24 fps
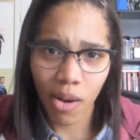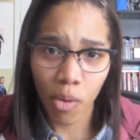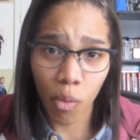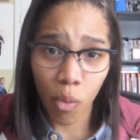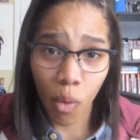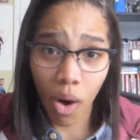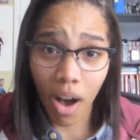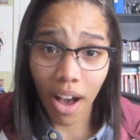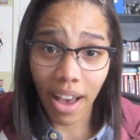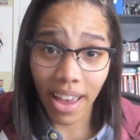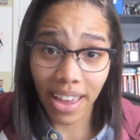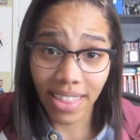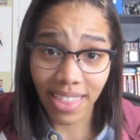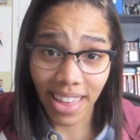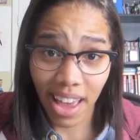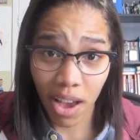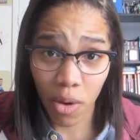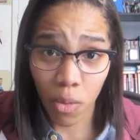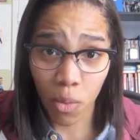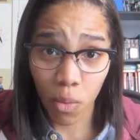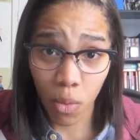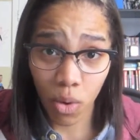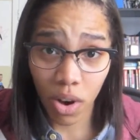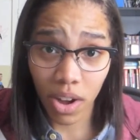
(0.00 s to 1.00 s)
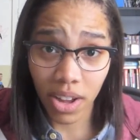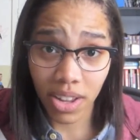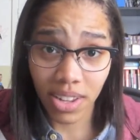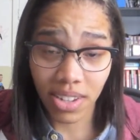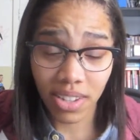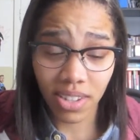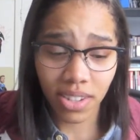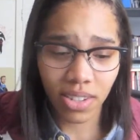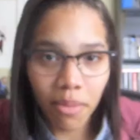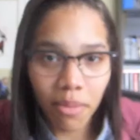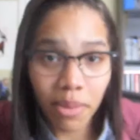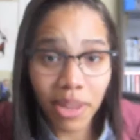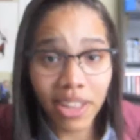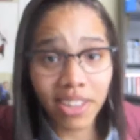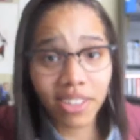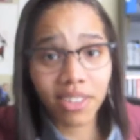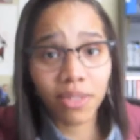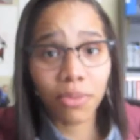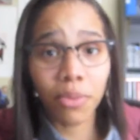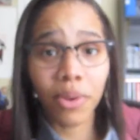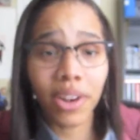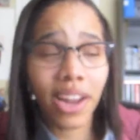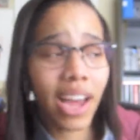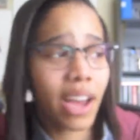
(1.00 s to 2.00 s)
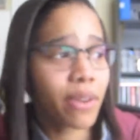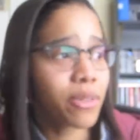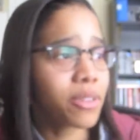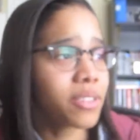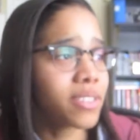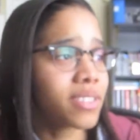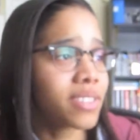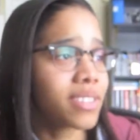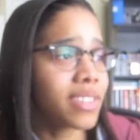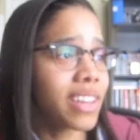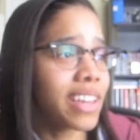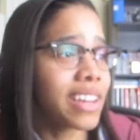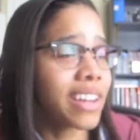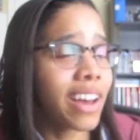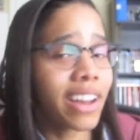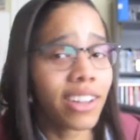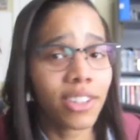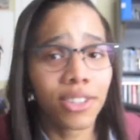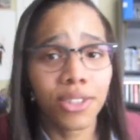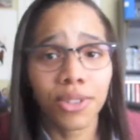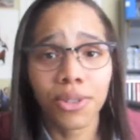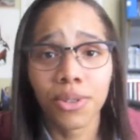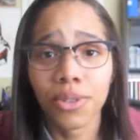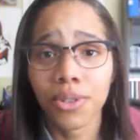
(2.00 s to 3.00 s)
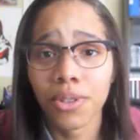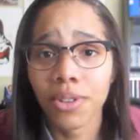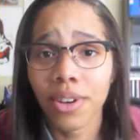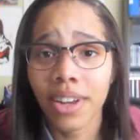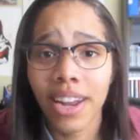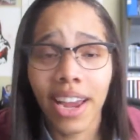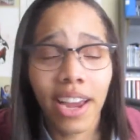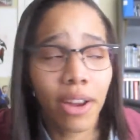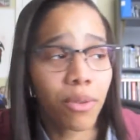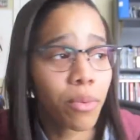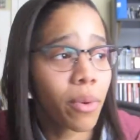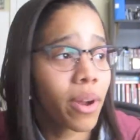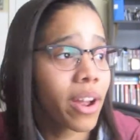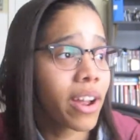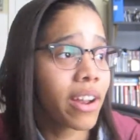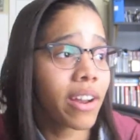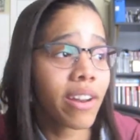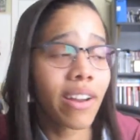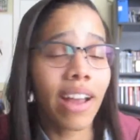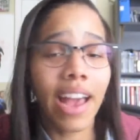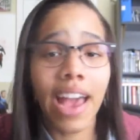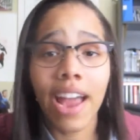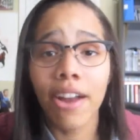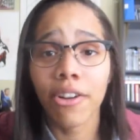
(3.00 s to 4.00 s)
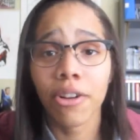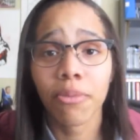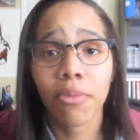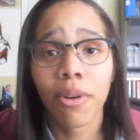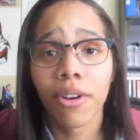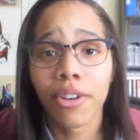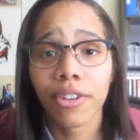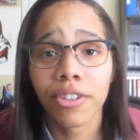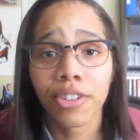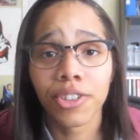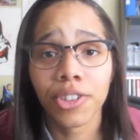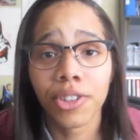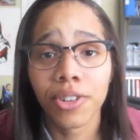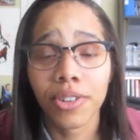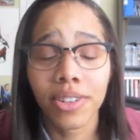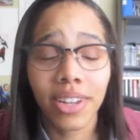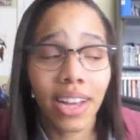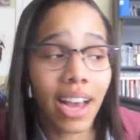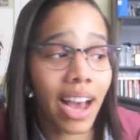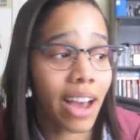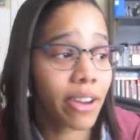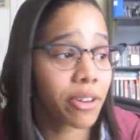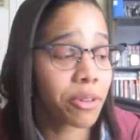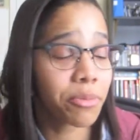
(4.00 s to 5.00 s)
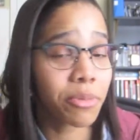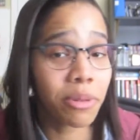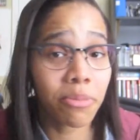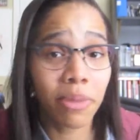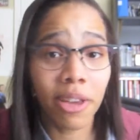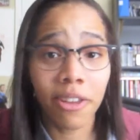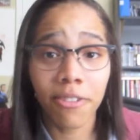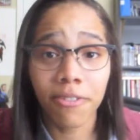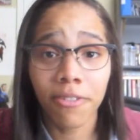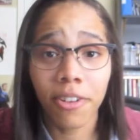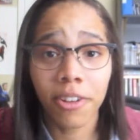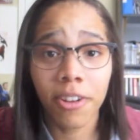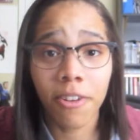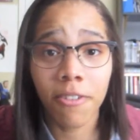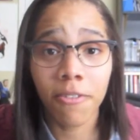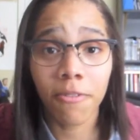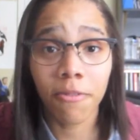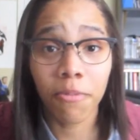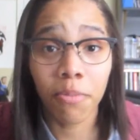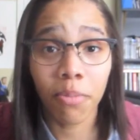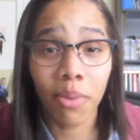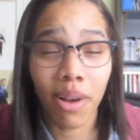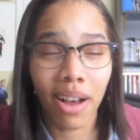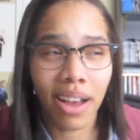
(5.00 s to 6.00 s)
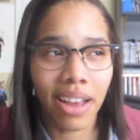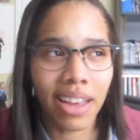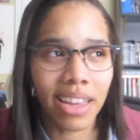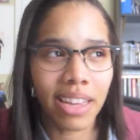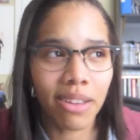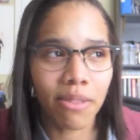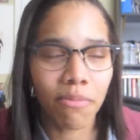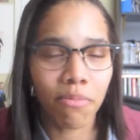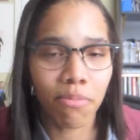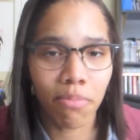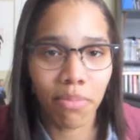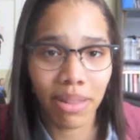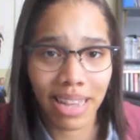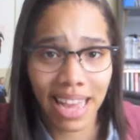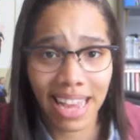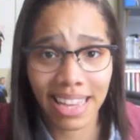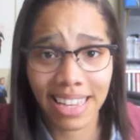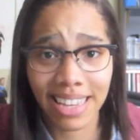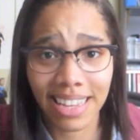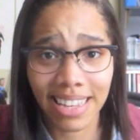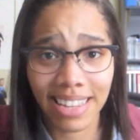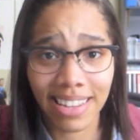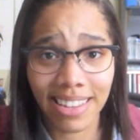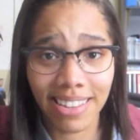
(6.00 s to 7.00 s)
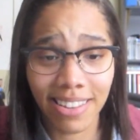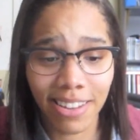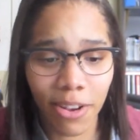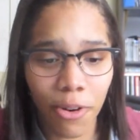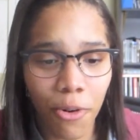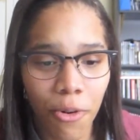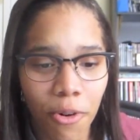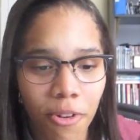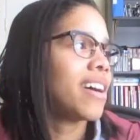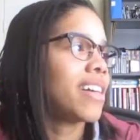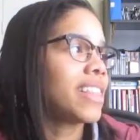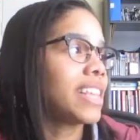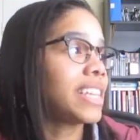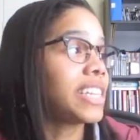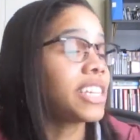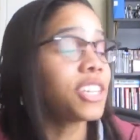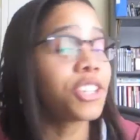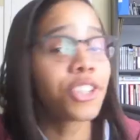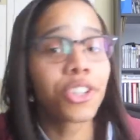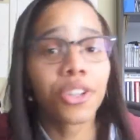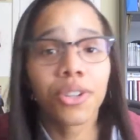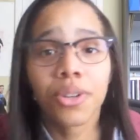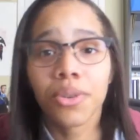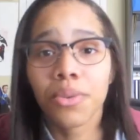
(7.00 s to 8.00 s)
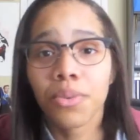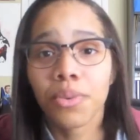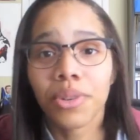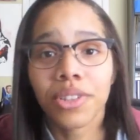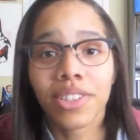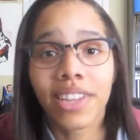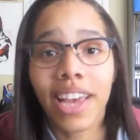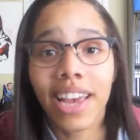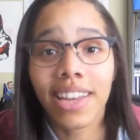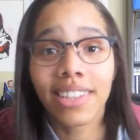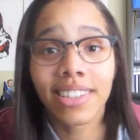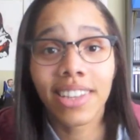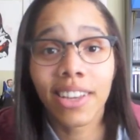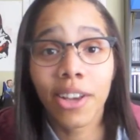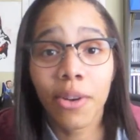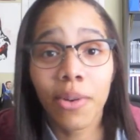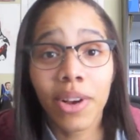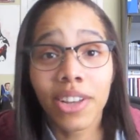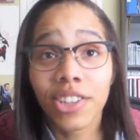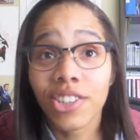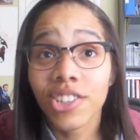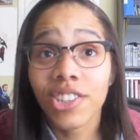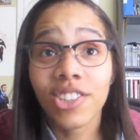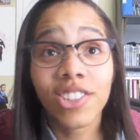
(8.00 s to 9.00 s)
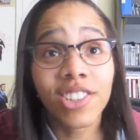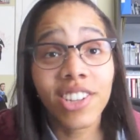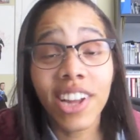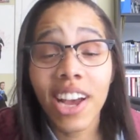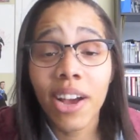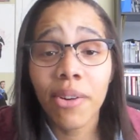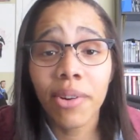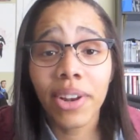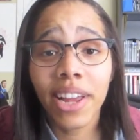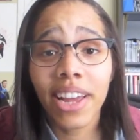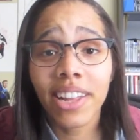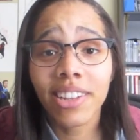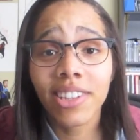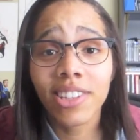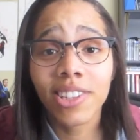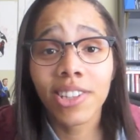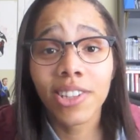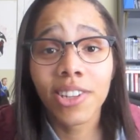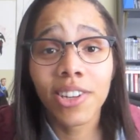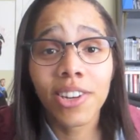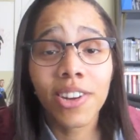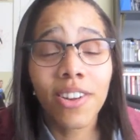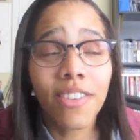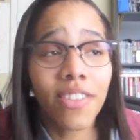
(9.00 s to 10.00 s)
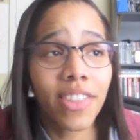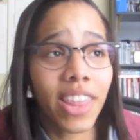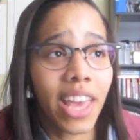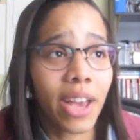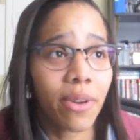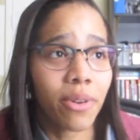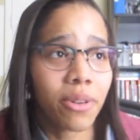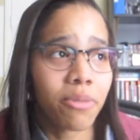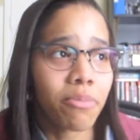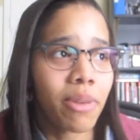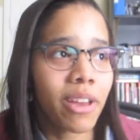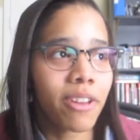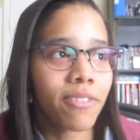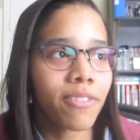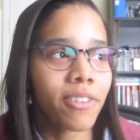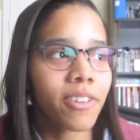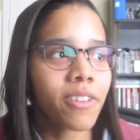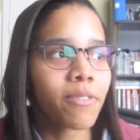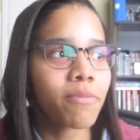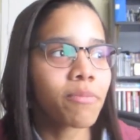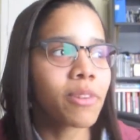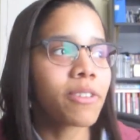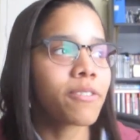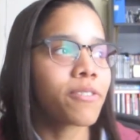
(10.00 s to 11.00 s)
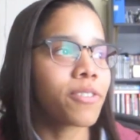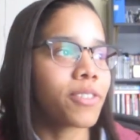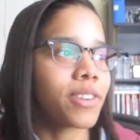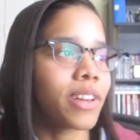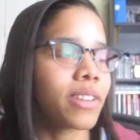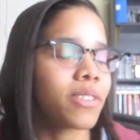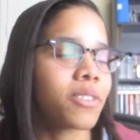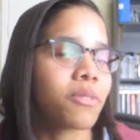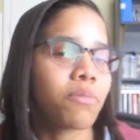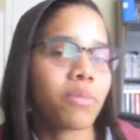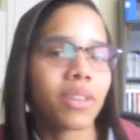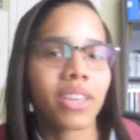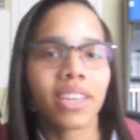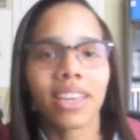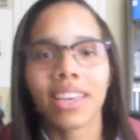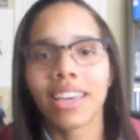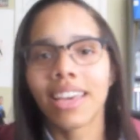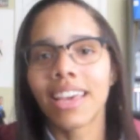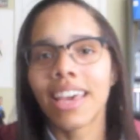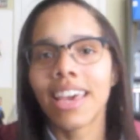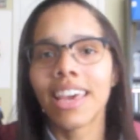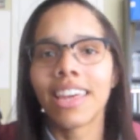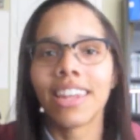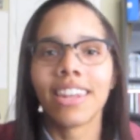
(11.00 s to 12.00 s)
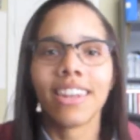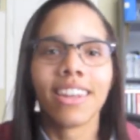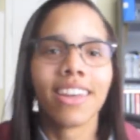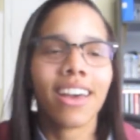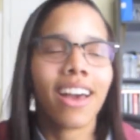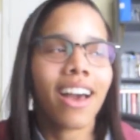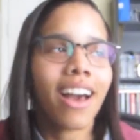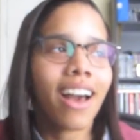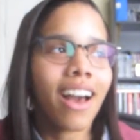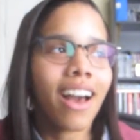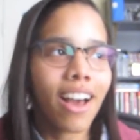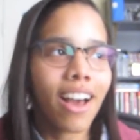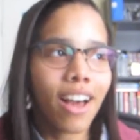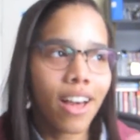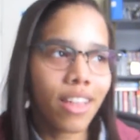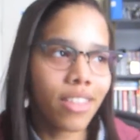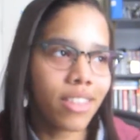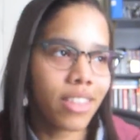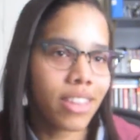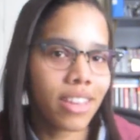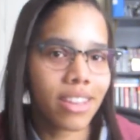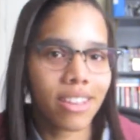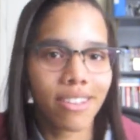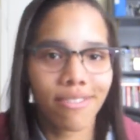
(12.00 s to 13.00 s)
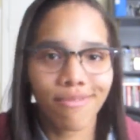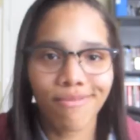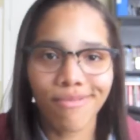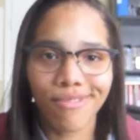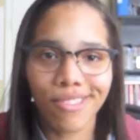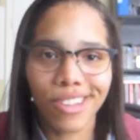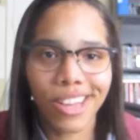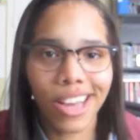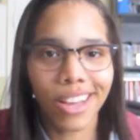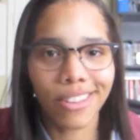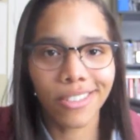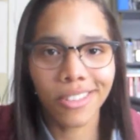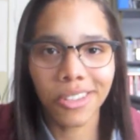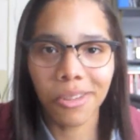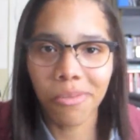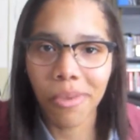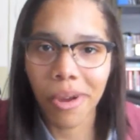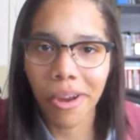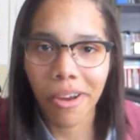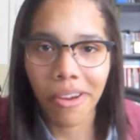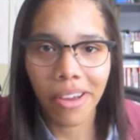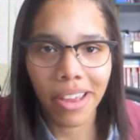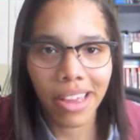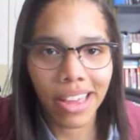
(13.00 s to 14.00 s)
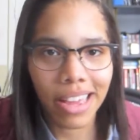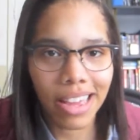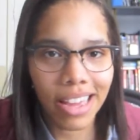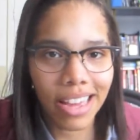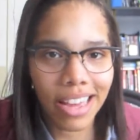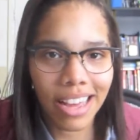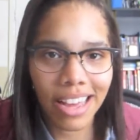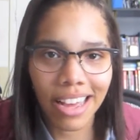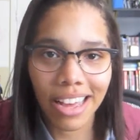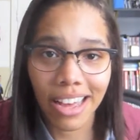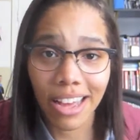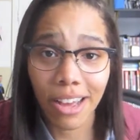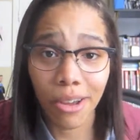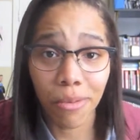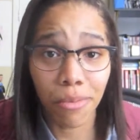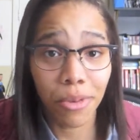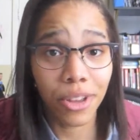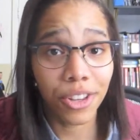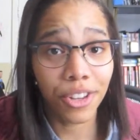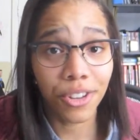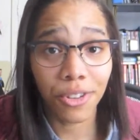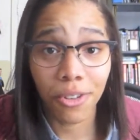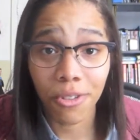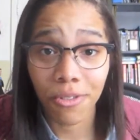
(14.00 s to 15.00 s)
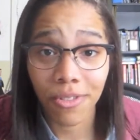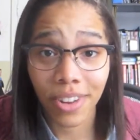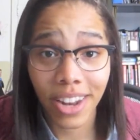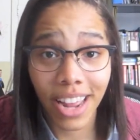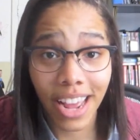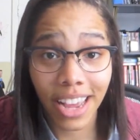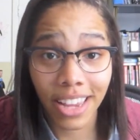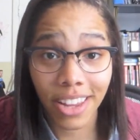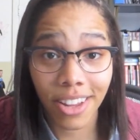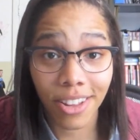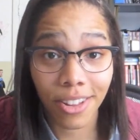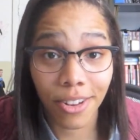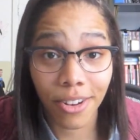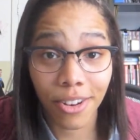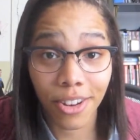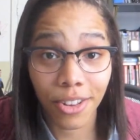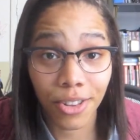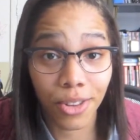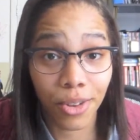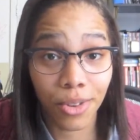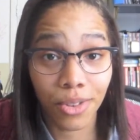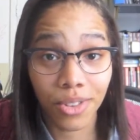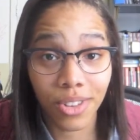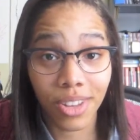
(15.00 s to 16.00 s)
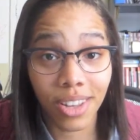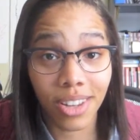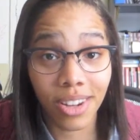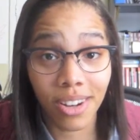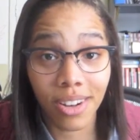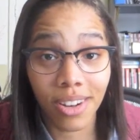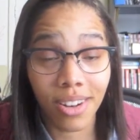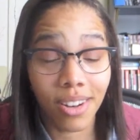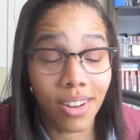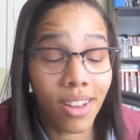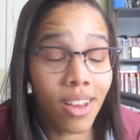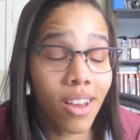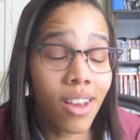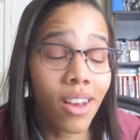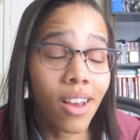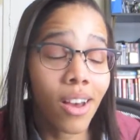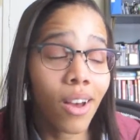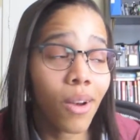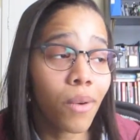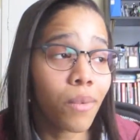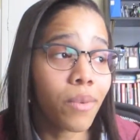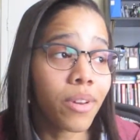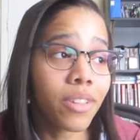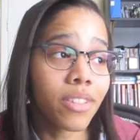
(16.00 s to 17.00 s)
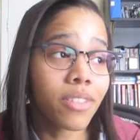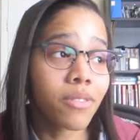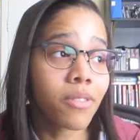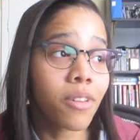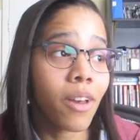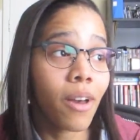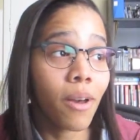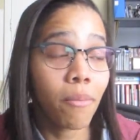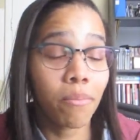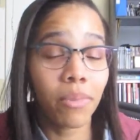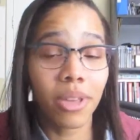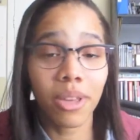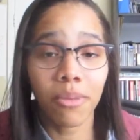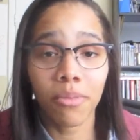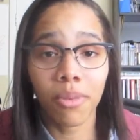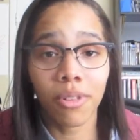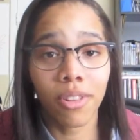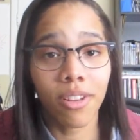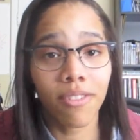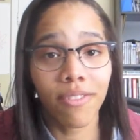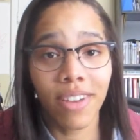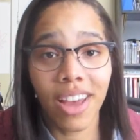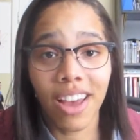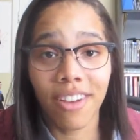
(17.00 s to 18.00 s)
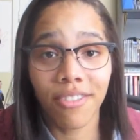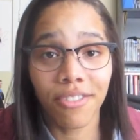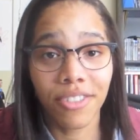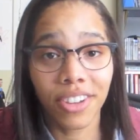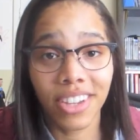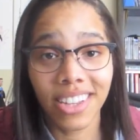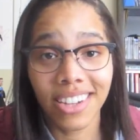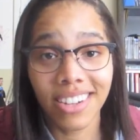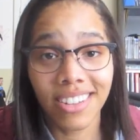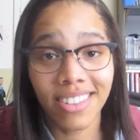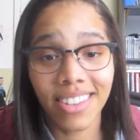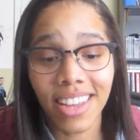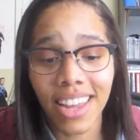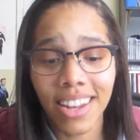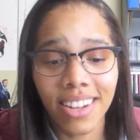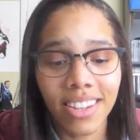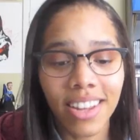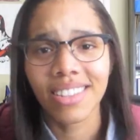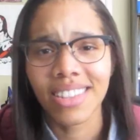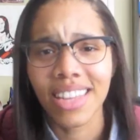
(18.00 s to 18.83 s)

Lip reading: why that was. Because when I was in high school and I'd wear a Harry Potter shirt, I would be made fun of by black kids. Or the teacher was asking questions and I would answer, they would make fun of me for not speaking in the customary regional vernacular associated with people of African descent.